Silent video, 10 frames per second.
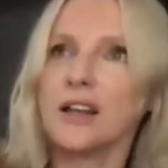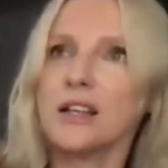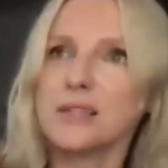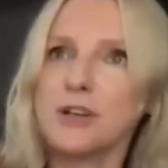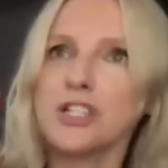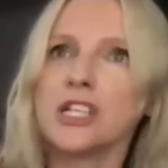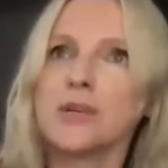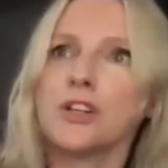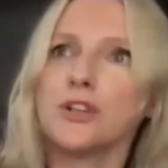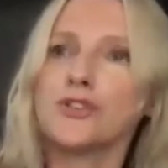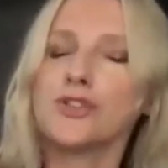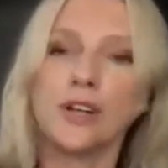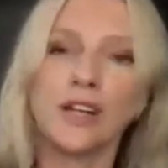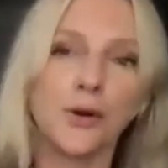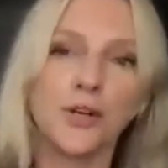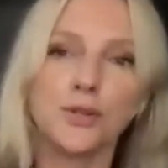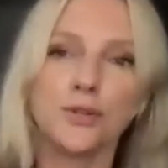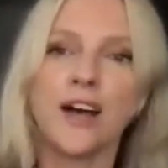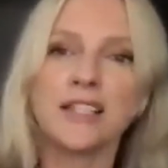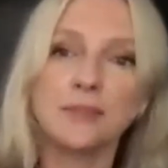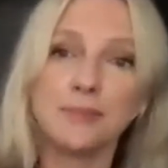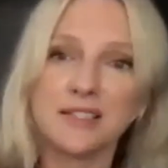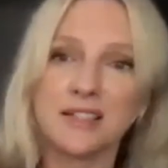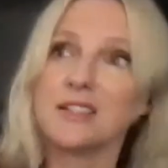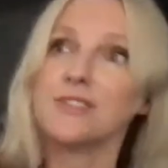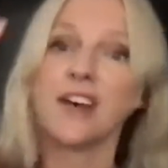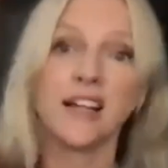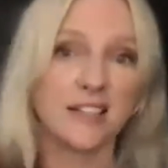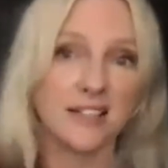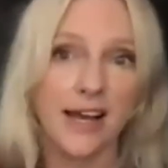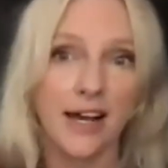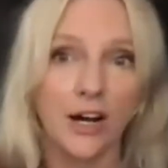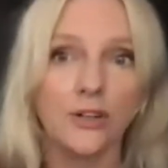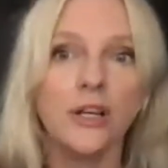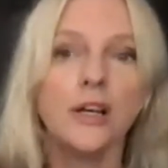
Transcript: especially when you're trying to go into a fancy business in a fancy town.